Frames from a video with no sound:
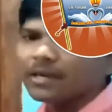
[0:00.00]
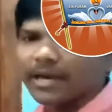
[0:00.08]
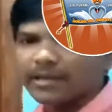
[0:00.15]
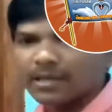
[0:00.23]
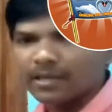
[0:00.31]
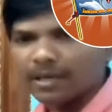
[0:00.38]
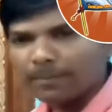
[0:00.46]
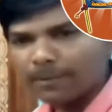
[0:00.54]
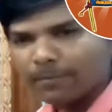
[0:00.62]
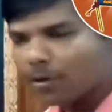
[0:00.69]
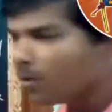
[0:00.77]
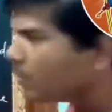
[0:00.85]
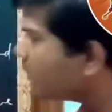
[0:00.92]
900
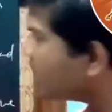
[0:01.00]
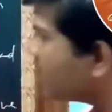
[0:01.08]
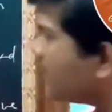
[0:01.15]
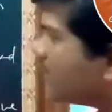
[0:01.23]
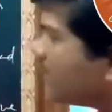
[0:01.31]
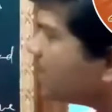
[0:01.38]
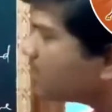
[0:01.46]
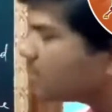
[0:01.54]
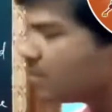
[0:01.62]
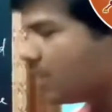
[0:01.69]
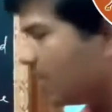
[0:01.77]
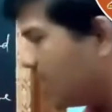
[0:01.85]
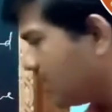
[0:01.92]
people. No, majority is
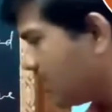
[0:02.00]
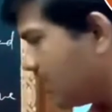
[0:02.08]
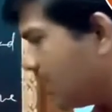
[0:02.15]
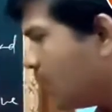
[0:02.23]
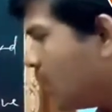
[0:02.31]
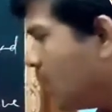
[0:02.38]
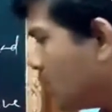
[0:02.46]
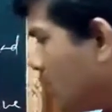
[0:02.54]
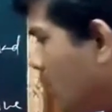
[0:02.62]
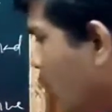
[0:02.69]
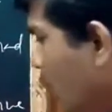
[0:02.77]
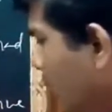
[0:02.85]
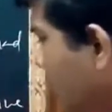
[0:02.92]
third estate.
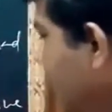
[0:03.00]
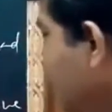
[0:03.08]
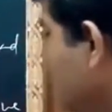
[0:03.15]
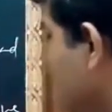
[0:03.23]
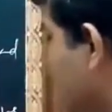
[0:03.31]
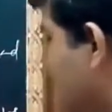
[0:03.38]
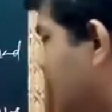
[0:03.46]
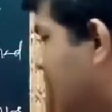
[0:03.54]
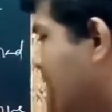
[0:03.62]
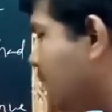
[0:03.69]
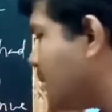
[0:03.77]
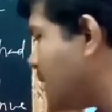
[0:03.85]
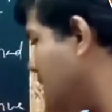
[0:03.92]
So voting should be
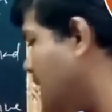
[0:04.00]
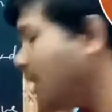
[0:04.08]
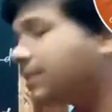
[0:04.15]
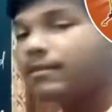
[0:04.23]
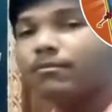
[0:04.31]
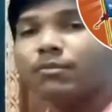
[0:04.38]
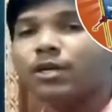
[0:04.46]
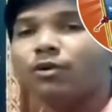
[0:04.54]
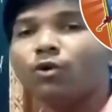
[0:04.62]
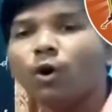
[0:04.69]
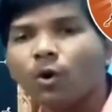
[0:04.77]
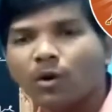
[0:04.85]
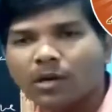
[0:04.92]
done by the assembly
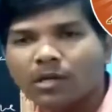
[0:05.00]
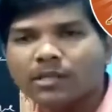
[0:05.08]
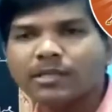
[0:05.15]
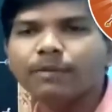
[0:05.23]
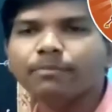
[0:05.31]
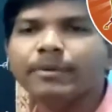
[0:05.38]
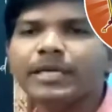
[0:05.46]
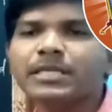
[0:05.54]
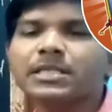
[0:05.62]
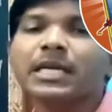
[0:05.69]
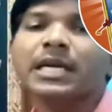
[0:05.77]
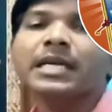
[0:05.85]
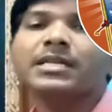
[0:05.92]
whole. That
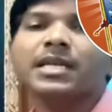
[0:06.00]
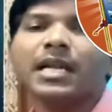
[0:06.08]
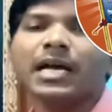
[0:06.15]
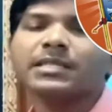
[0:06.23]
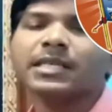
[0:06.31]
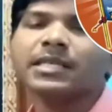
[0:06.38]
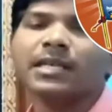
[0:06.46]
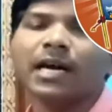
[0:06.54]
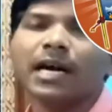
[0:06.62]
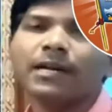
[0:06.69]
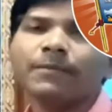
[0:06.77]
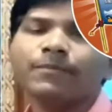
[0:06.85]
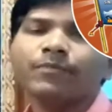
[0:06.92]
means they are asking
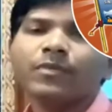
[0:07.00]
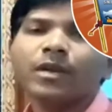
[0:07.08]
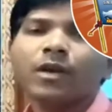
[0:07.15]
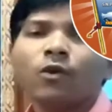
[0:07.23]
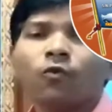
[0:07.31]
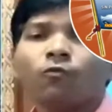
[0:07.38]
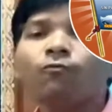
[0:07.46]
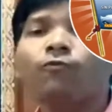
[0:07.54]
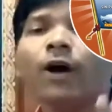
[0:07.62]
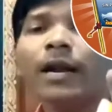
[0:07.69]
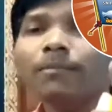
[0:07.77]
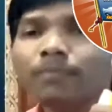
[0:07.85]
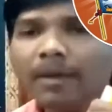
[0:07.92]
that
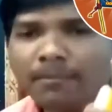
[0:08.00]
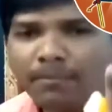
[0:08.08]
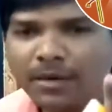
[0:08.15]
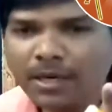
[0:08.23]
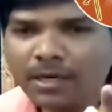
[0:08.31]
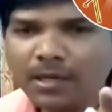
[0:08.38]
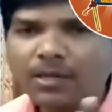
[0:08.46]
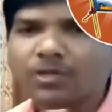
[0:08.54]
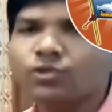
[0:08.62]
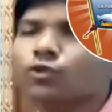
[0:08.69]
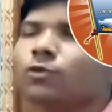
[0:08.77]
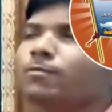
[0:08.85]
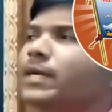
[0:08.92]
one member
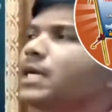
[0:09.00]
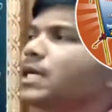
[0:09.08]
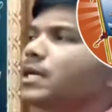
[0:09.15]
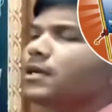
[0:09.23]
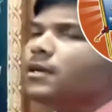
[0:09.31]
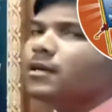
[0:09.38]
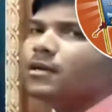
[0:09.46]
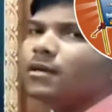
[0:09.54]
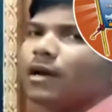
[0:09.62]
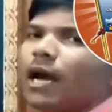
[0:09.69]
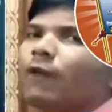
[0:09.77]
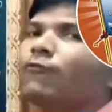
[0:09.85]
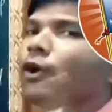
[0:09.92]
should
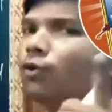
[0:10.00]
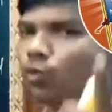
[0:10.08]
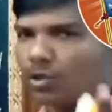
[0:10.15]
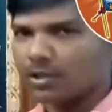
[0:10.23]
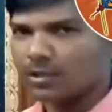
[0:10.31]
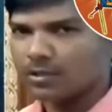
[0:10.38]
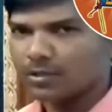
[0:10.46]
have one vote.